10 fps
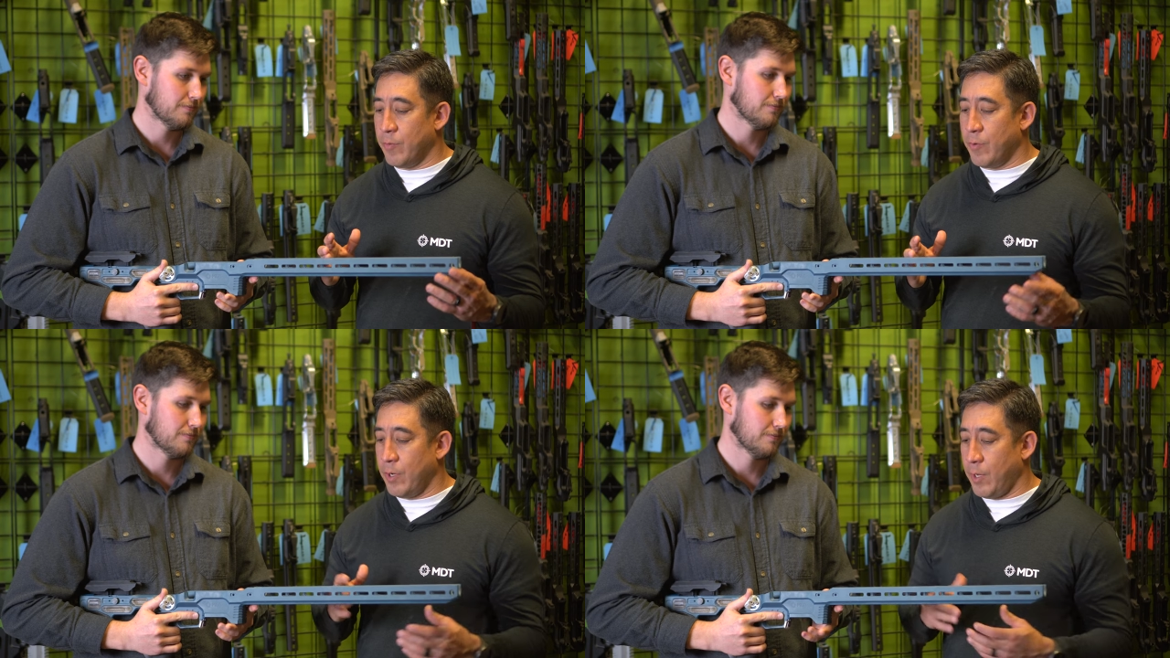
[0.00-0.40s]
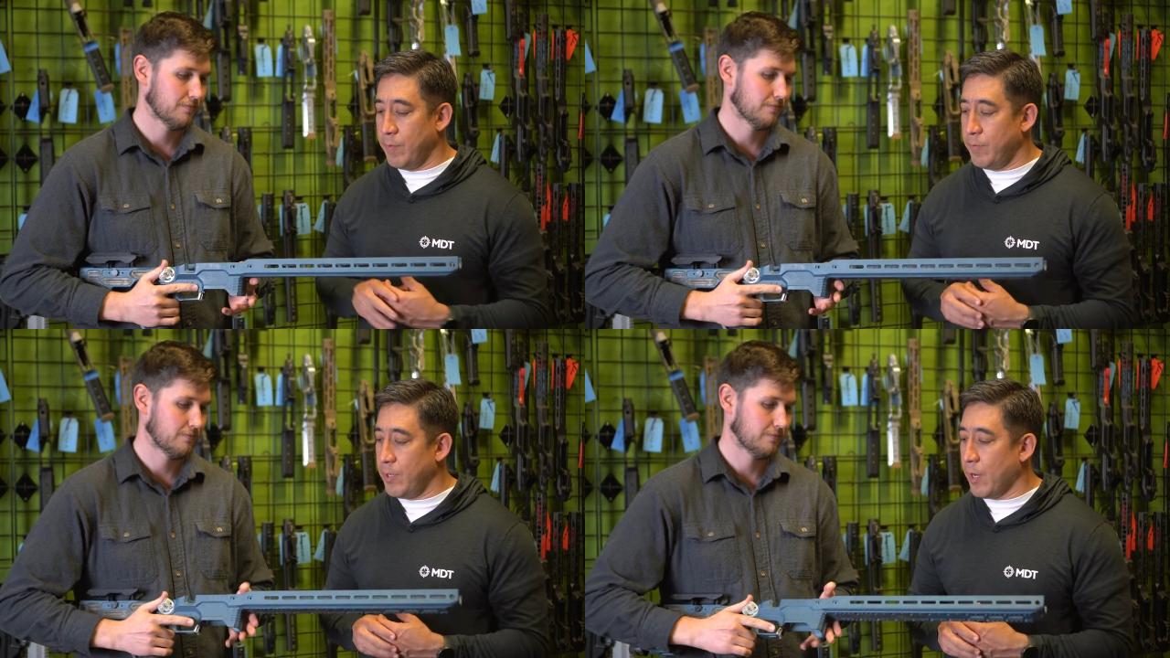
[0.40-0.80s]
Speaker 1: that are running
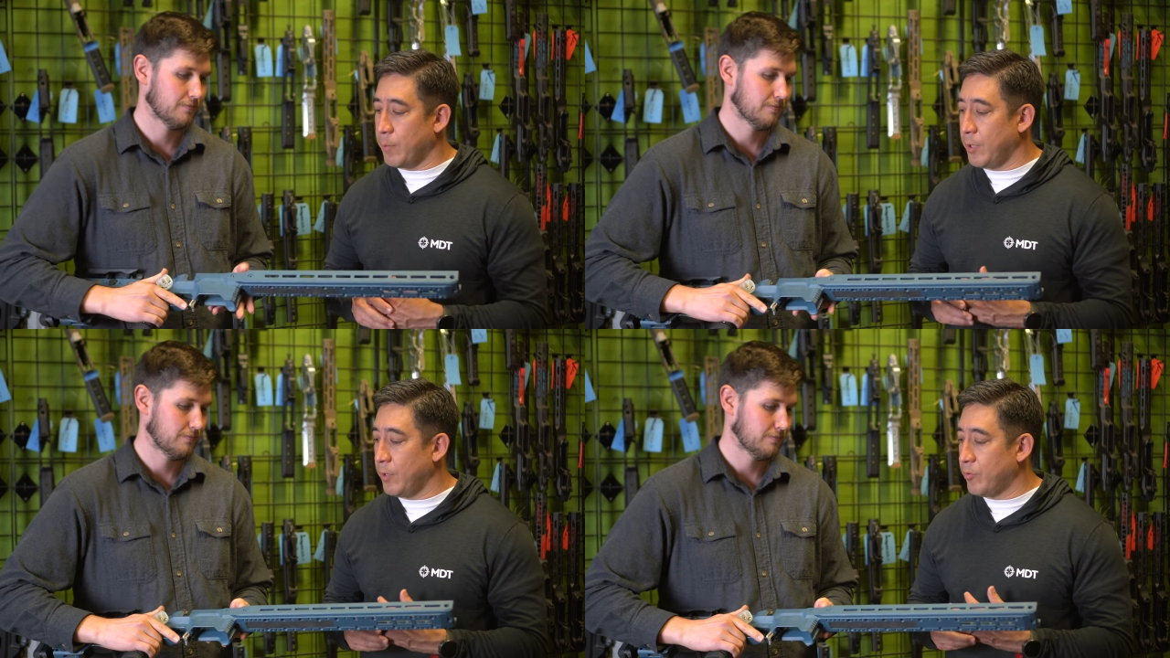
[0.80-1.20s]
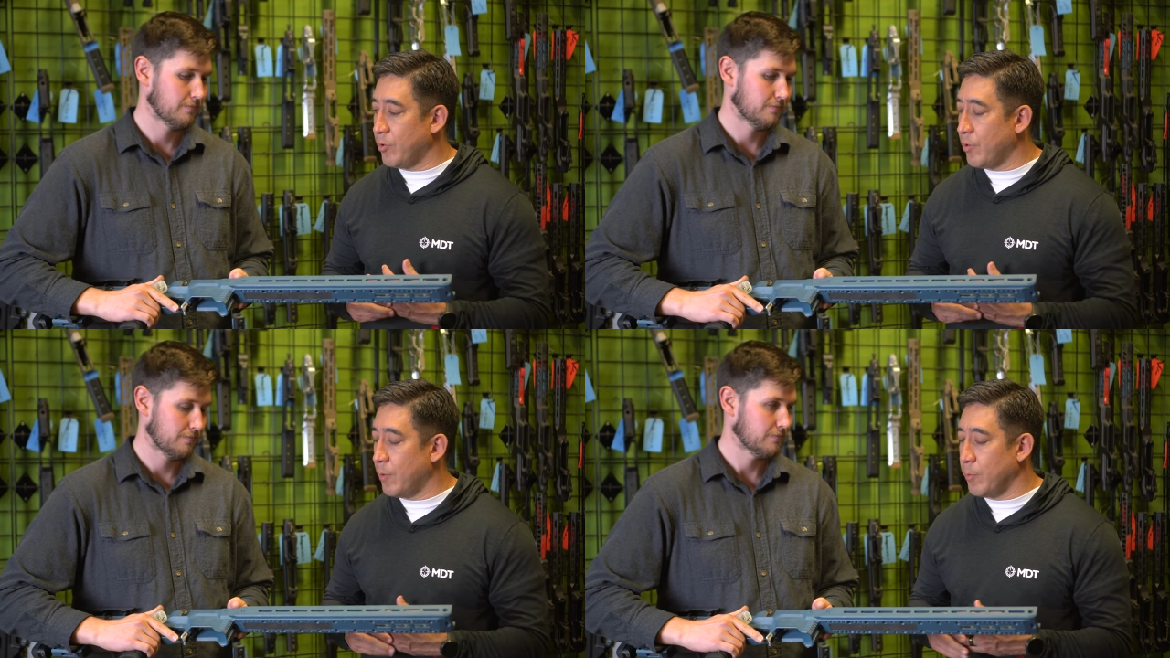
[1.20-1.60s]
NV optics or
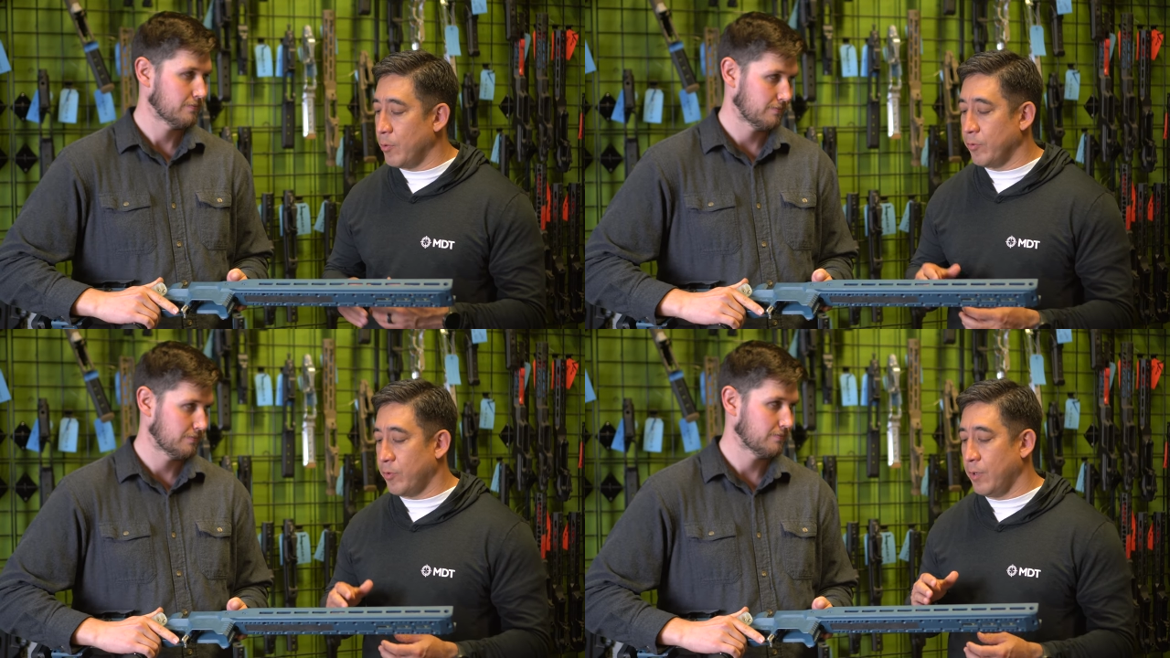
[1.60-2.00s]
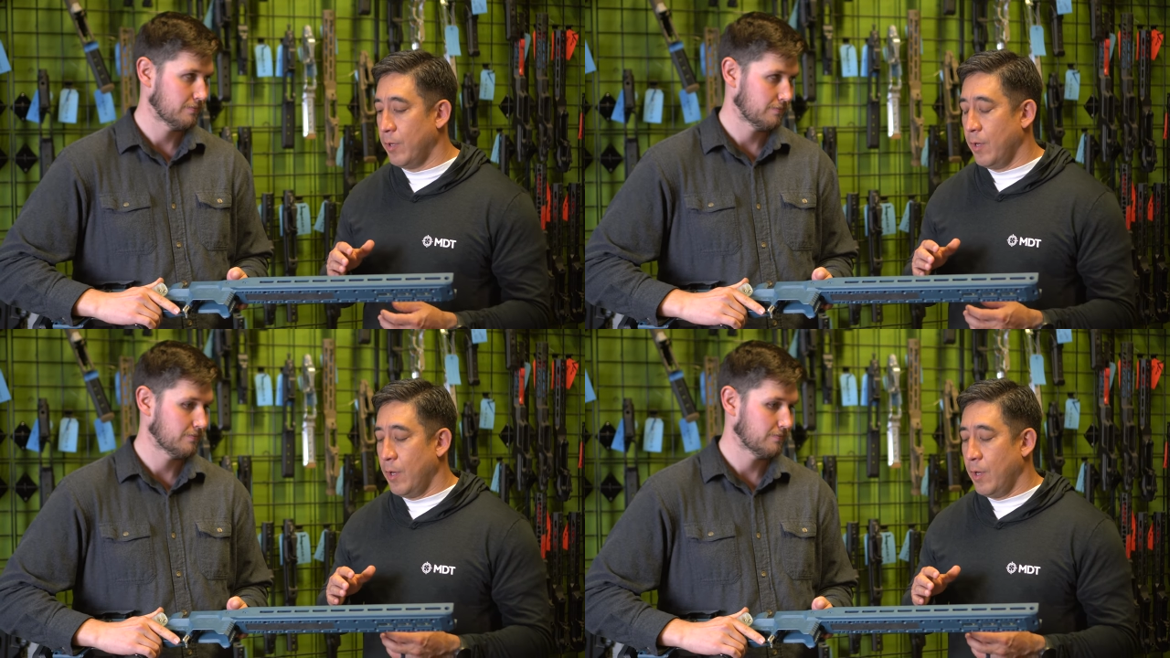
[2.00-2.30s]
thermals, and